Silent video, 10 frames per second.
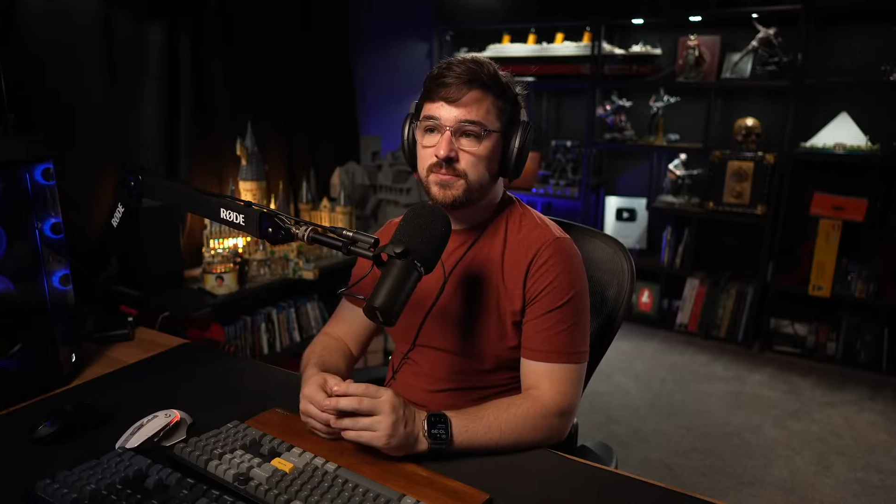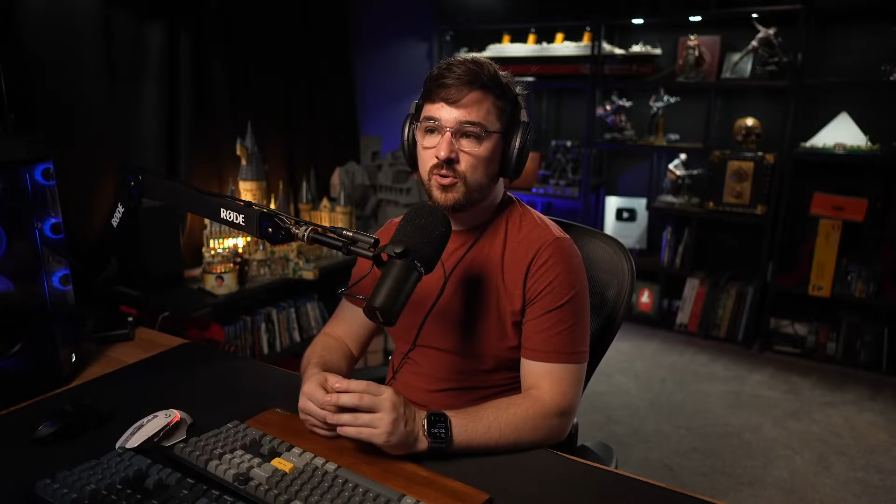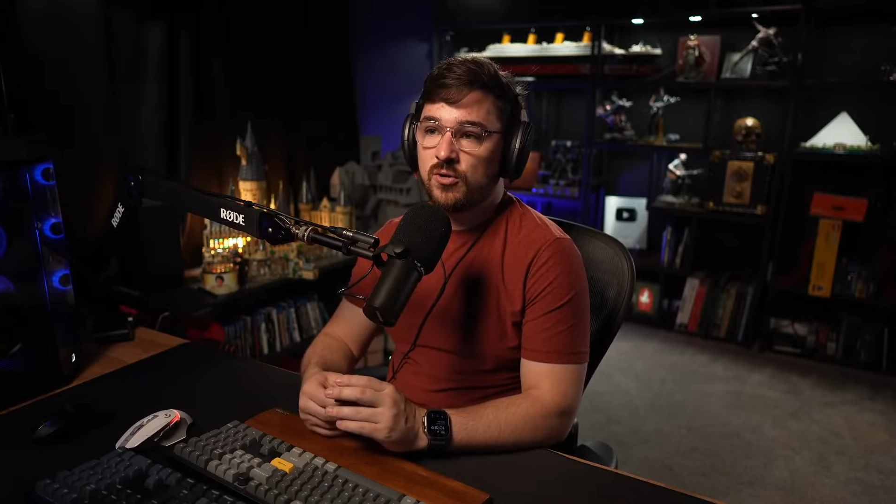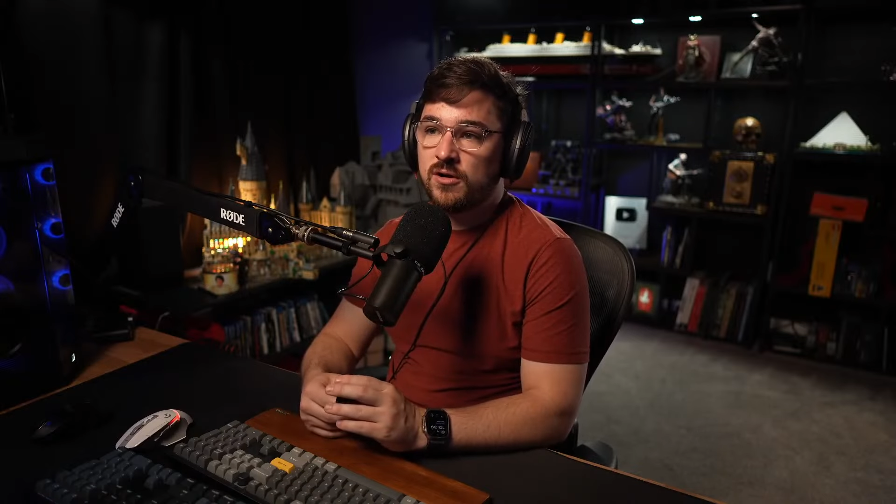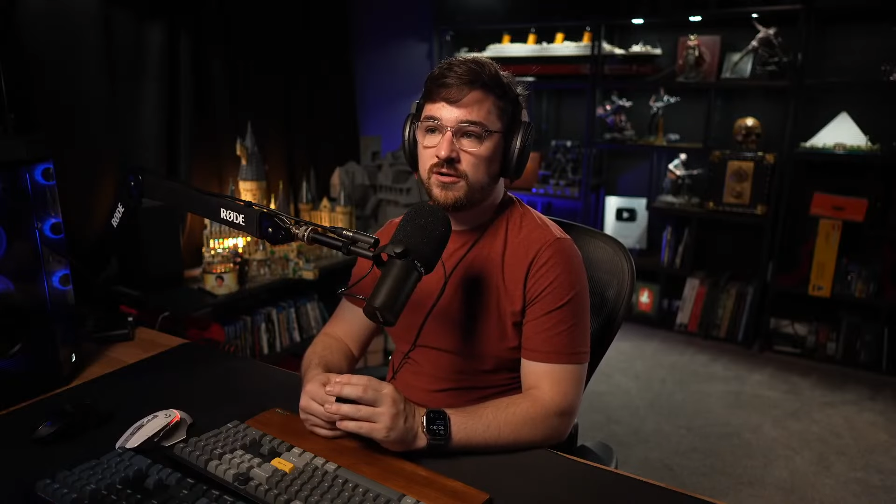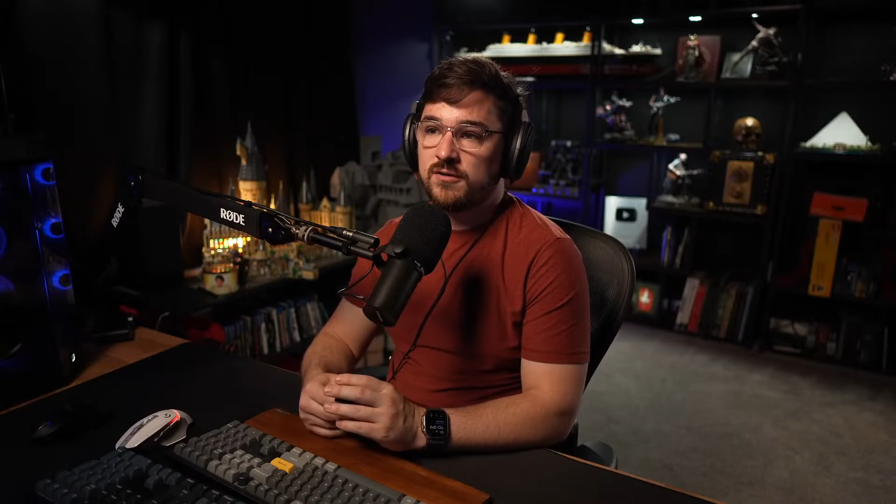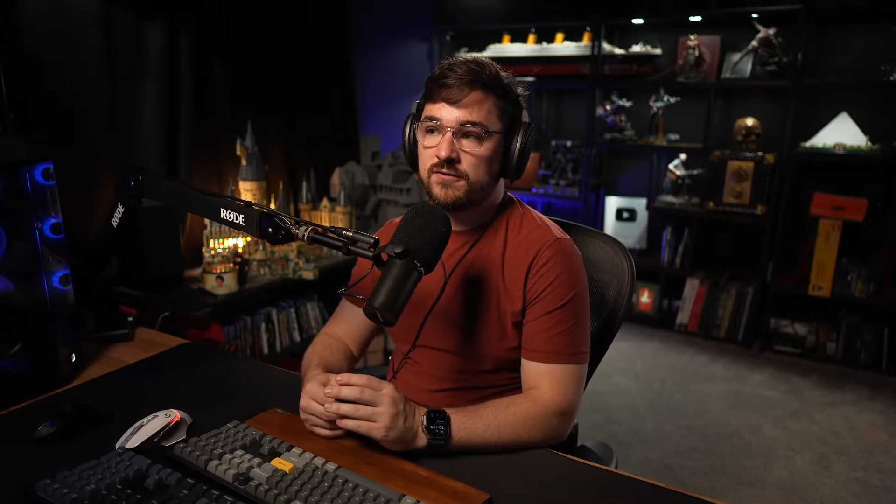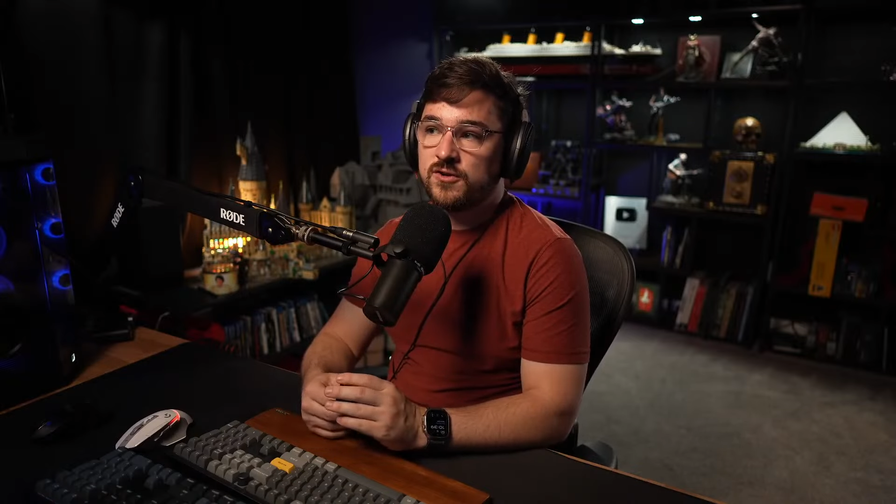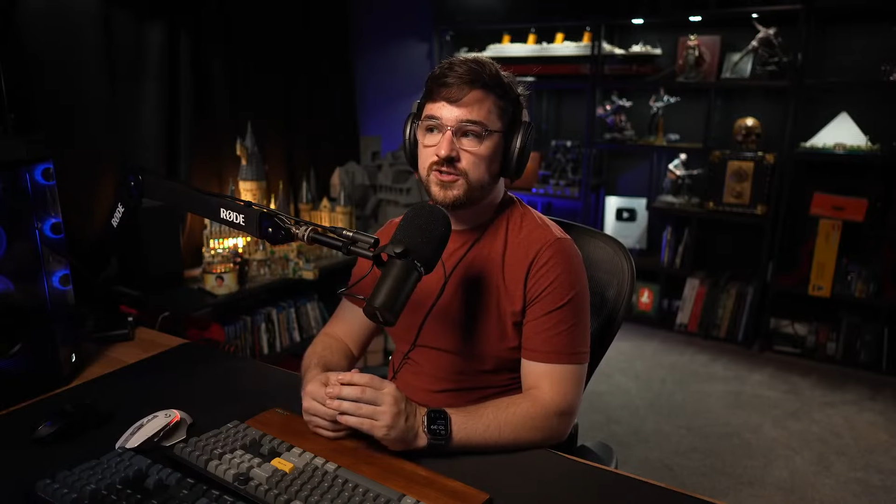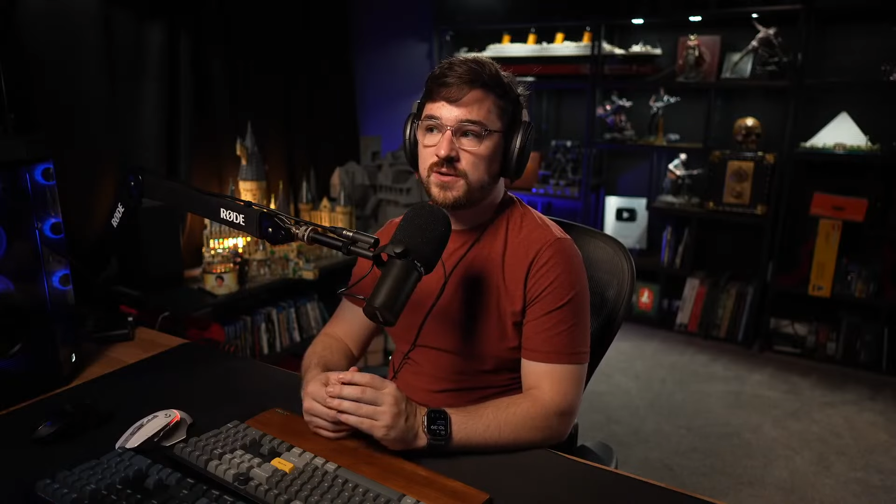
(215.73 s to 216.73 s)
port
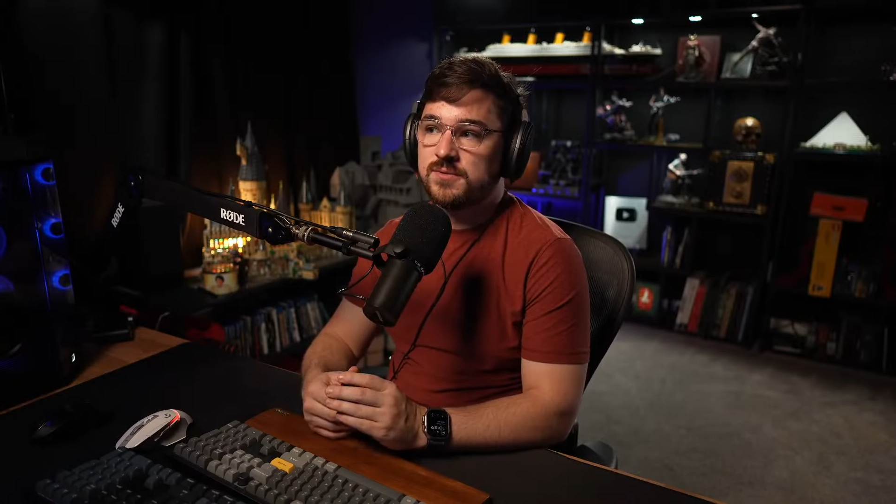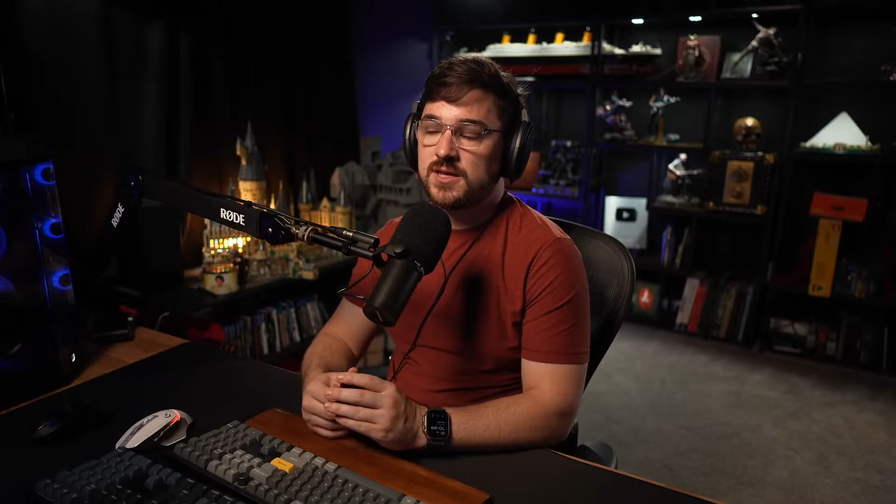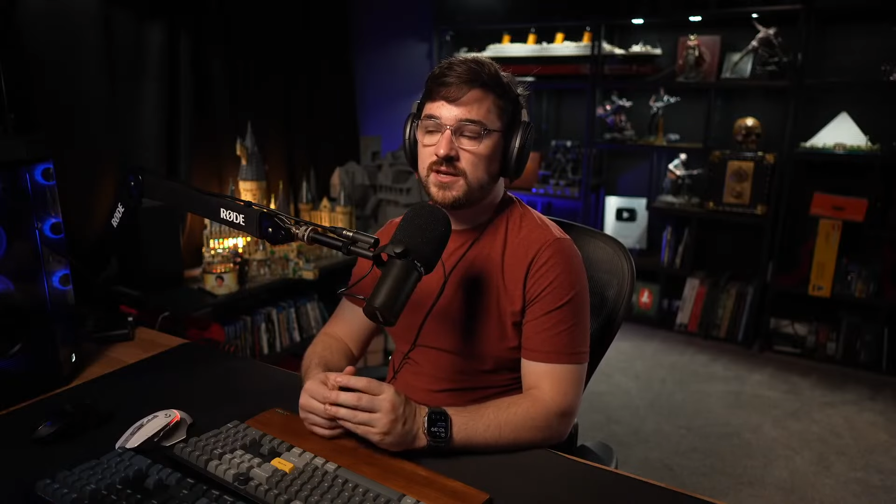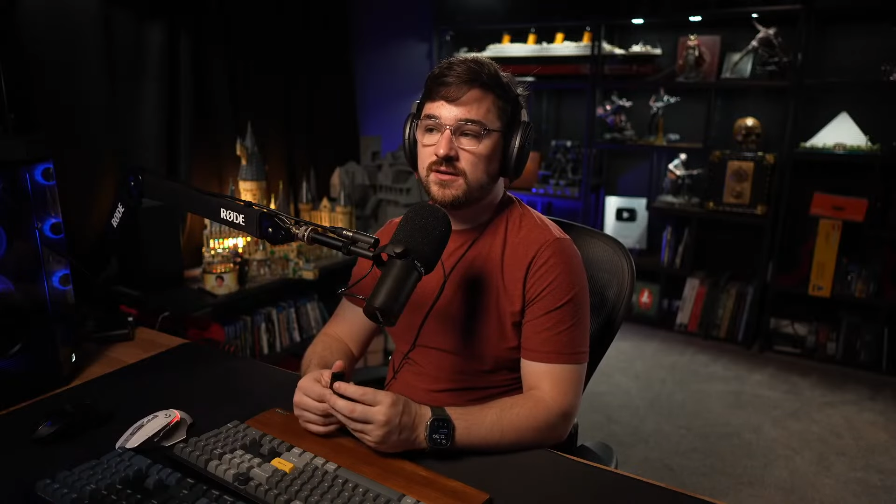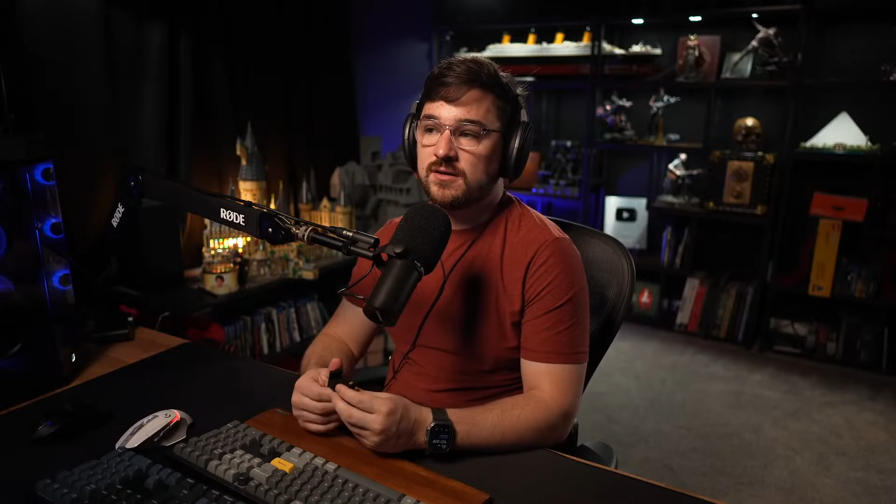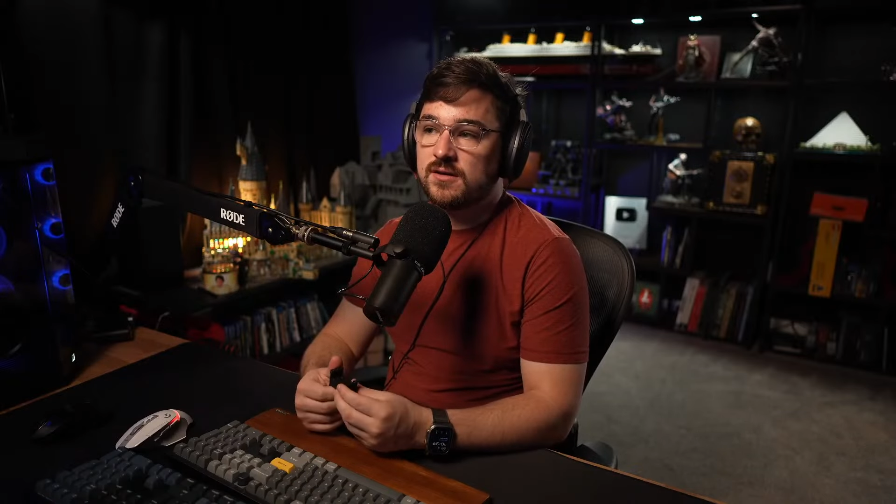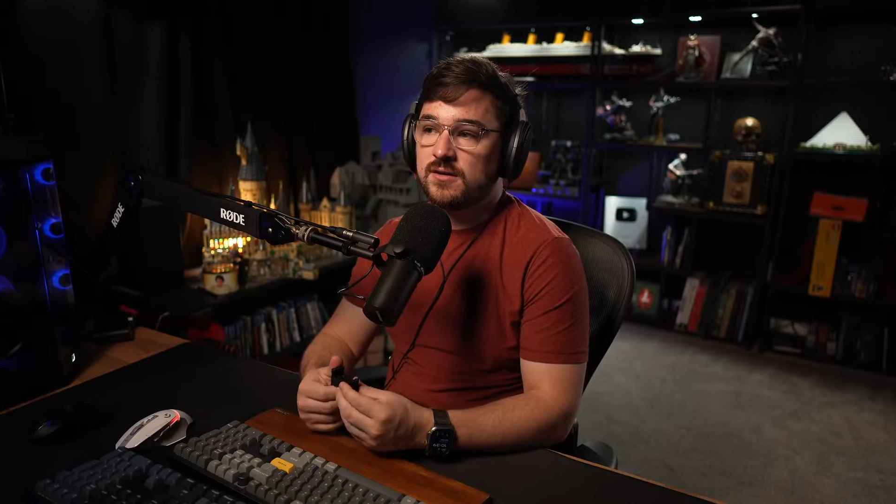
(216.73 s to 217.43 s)
for something